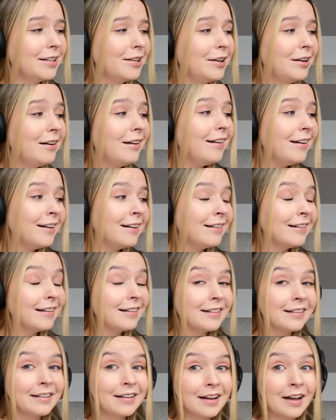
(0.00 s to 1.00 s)
Oh,
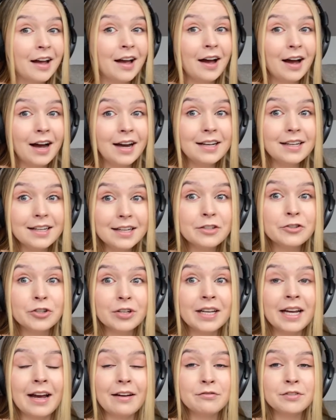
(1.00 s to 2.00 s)
I
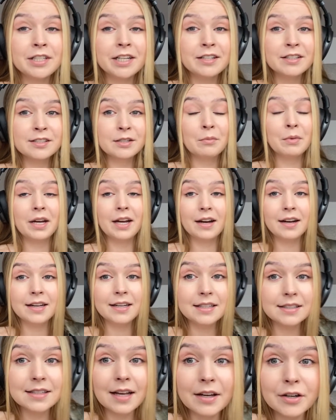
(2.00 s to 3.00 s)
literally have tears in my
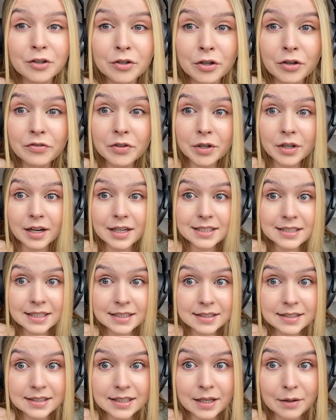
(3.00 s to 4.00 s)
eyes. I don't know if you guys
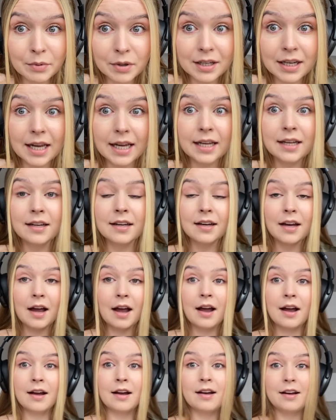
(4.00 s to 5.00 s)
can see, but like,
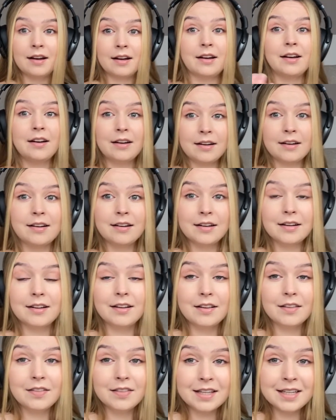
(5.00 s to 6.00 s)

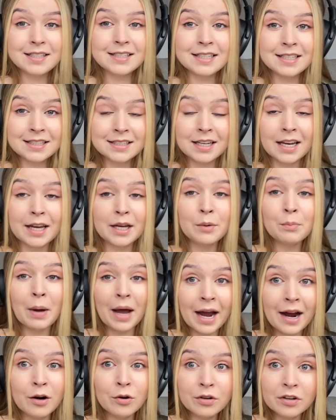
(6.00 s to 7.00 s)
this is like
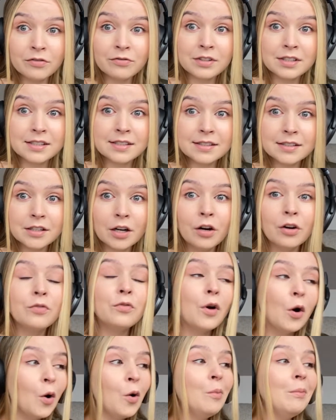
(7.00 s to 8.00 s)
powerful stuff.
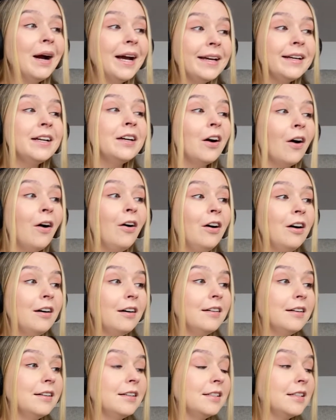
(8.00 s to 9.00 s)
Oh my
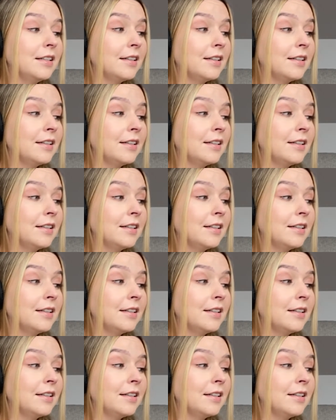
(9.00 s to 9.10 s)
god.